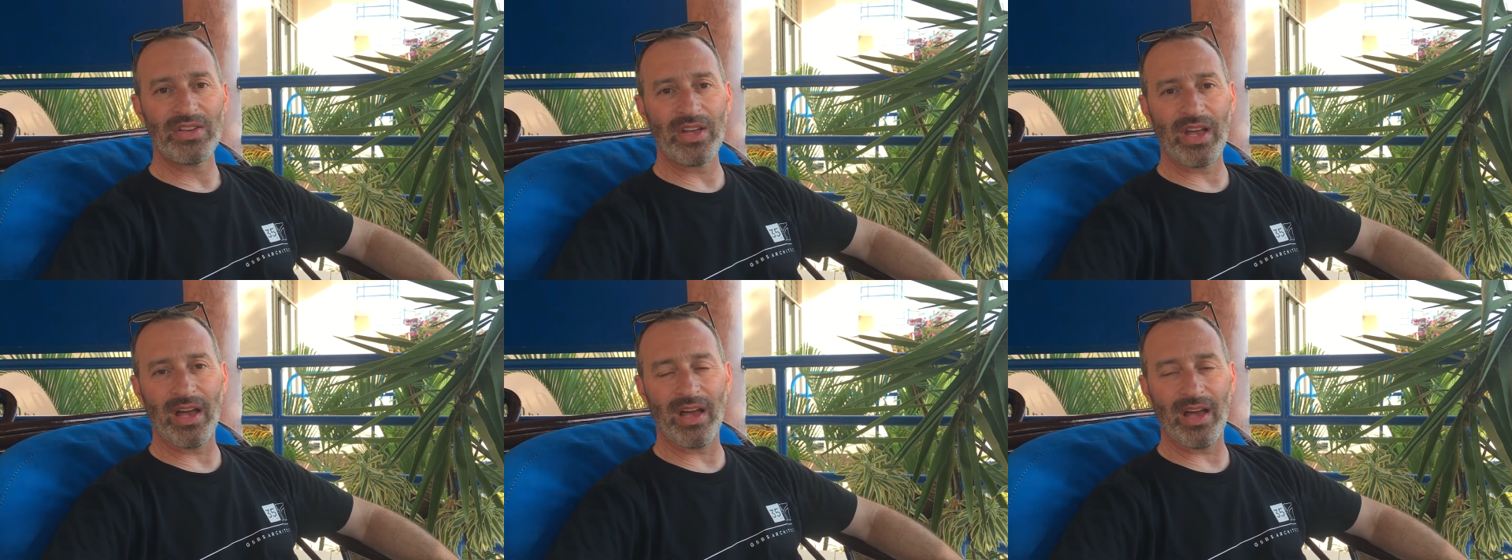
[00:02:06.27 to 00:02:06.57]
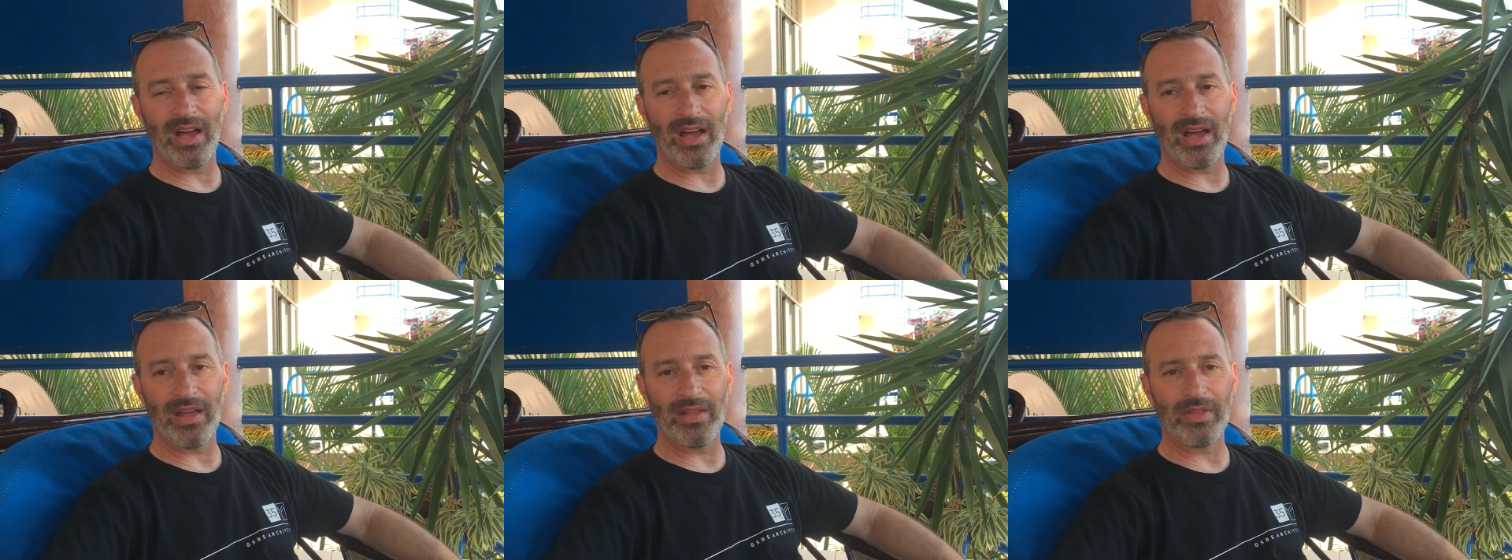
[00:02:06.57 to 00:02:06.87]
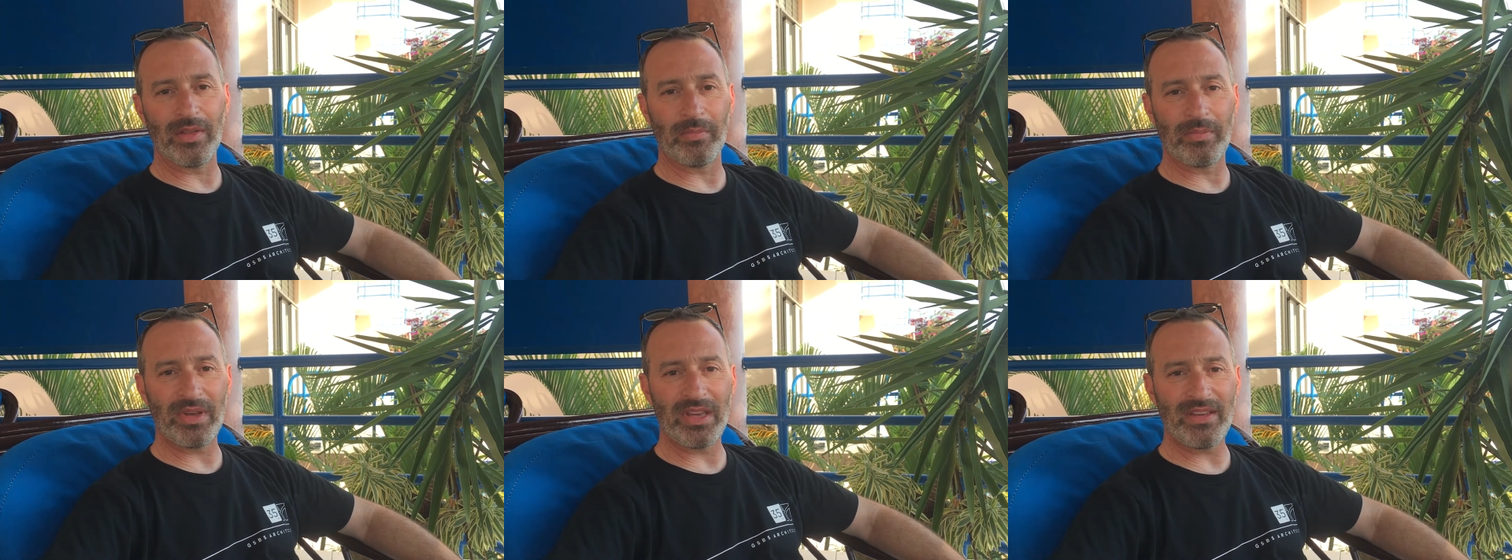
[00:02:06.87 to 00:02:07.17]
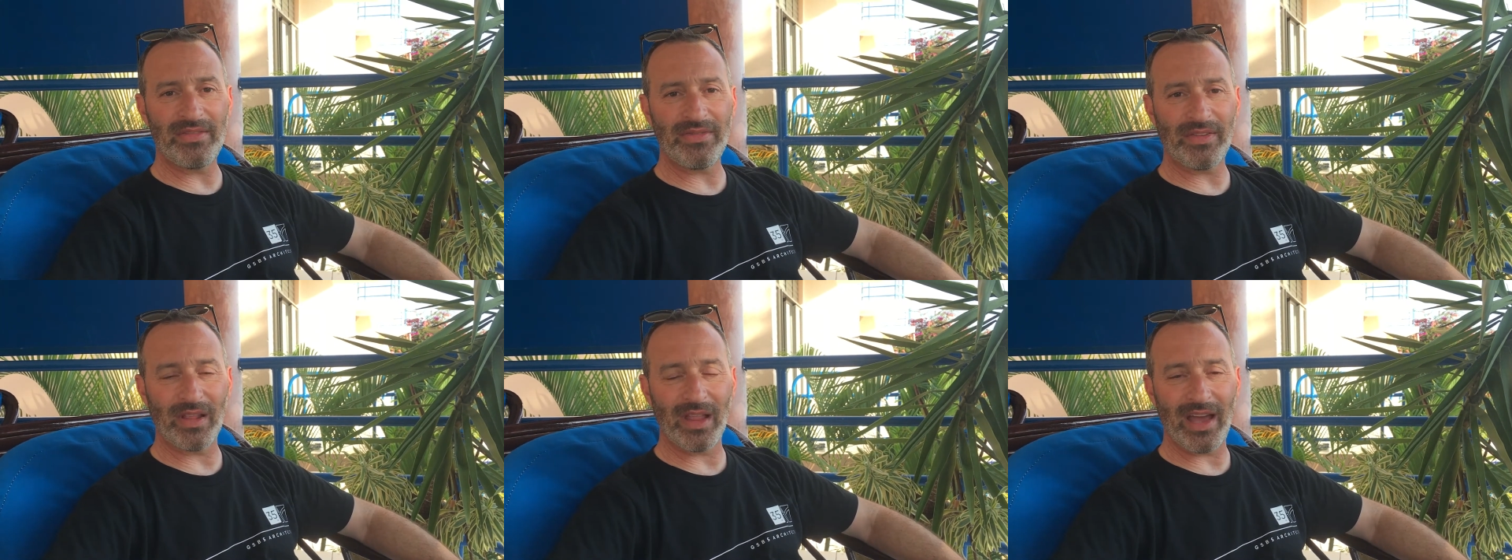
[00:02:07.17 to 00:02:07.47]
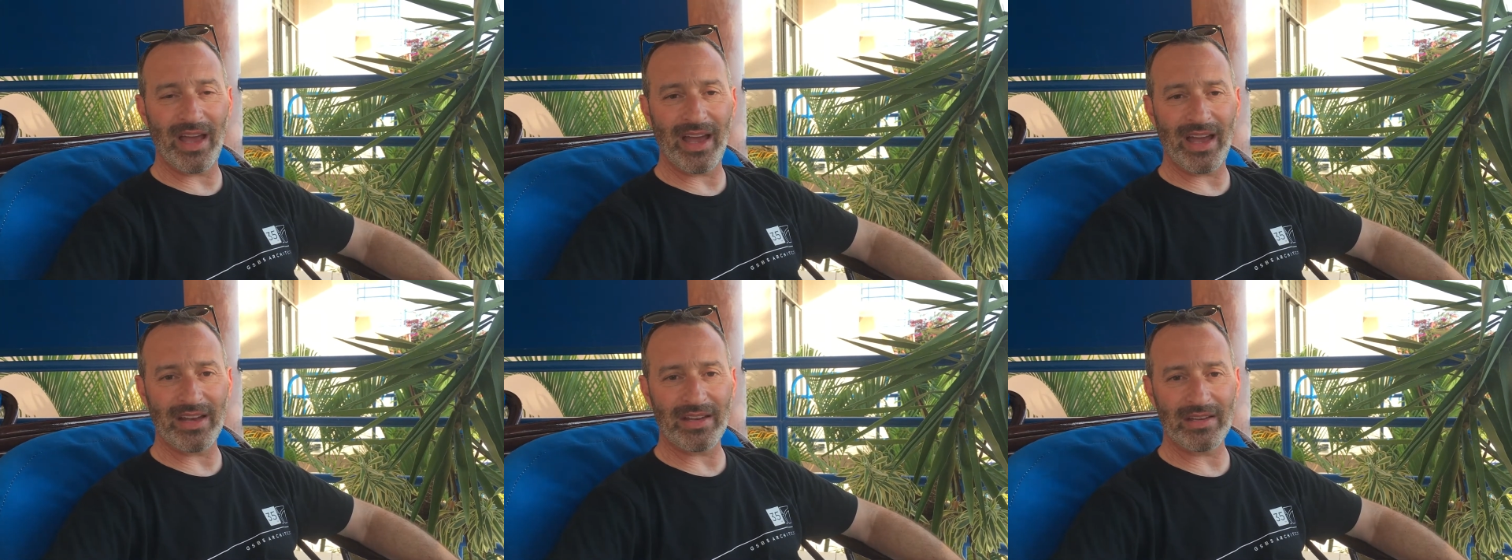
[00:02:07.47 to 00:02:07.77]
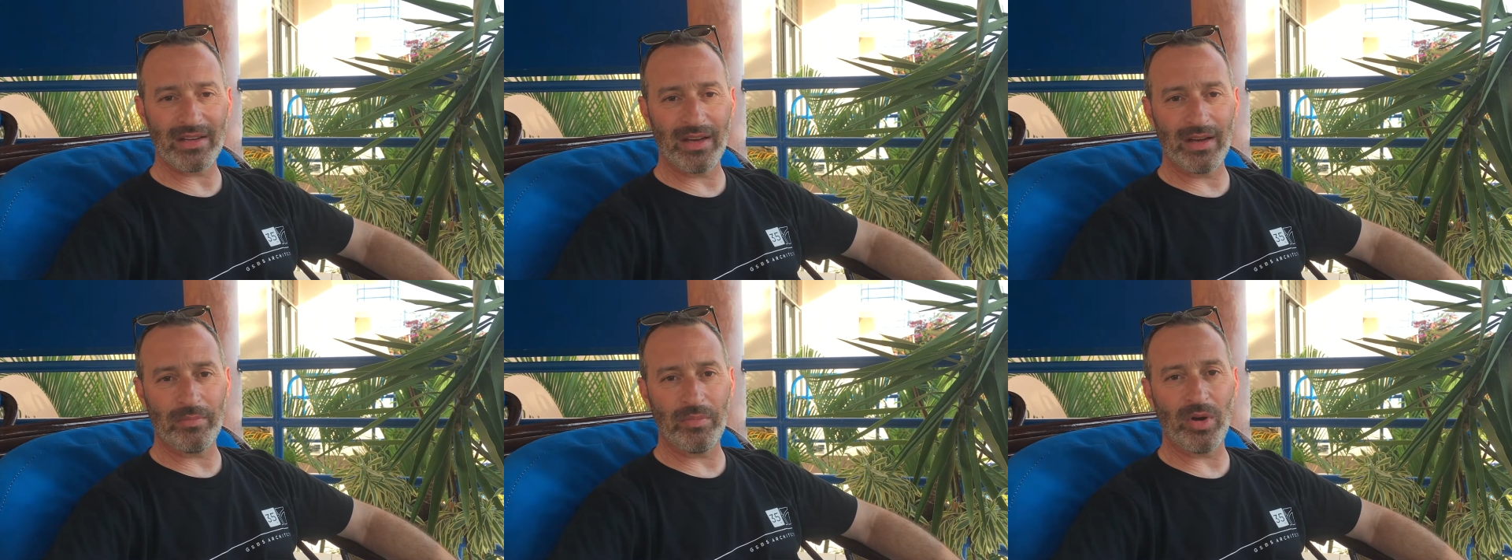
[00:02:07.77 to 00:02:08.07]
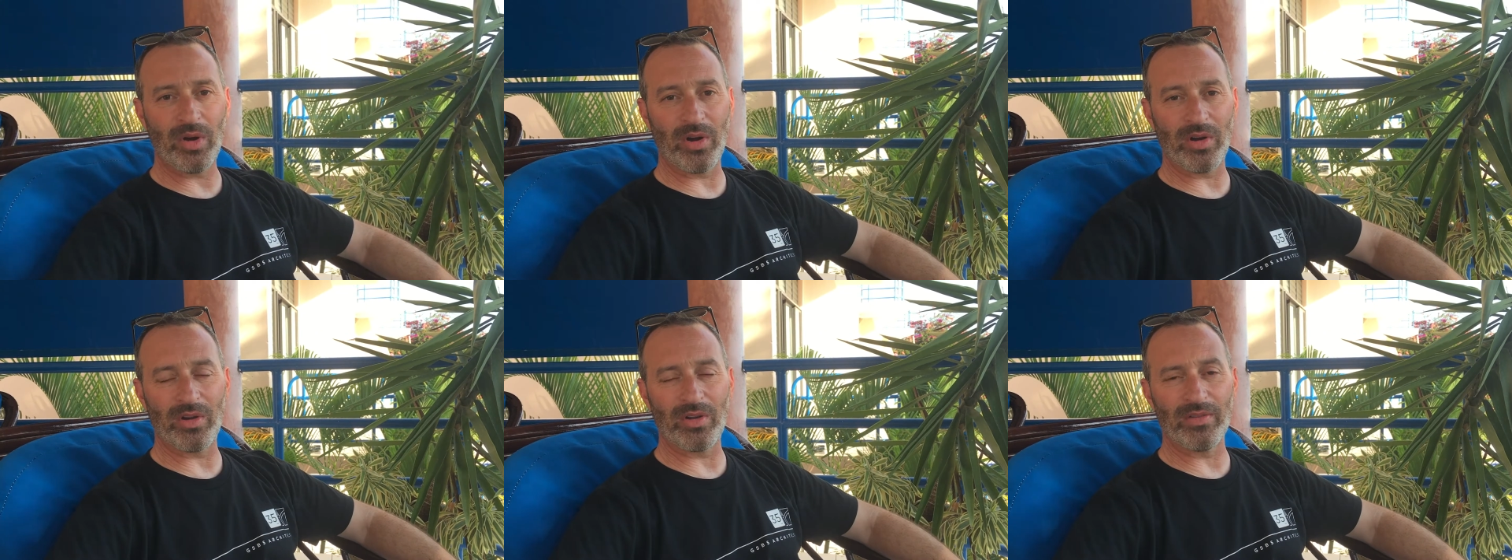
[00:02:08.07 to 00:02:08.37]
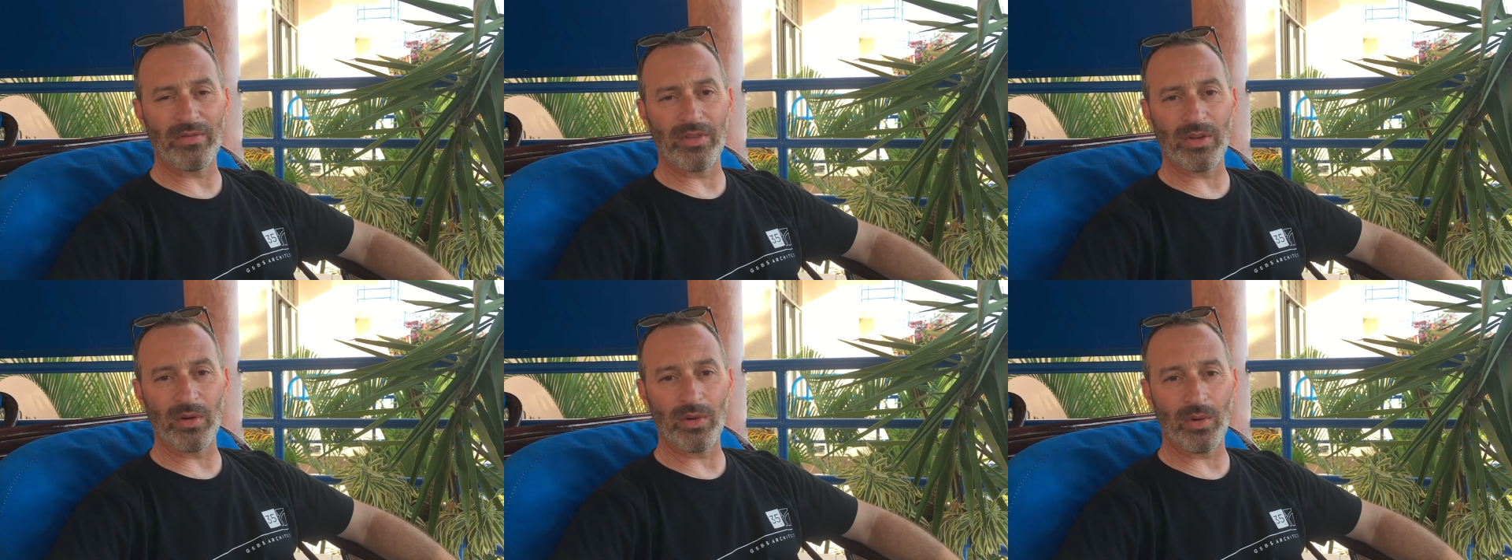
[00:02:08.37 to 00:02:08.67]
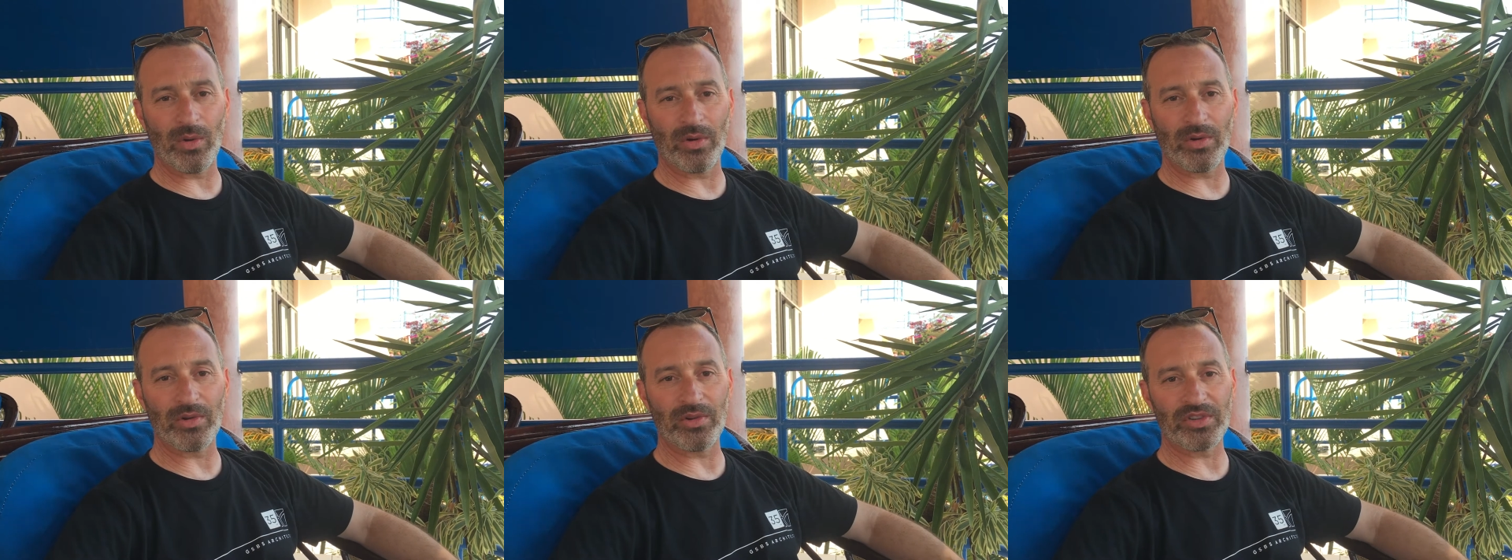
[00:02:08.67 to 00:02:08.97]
The B flat part of the horn,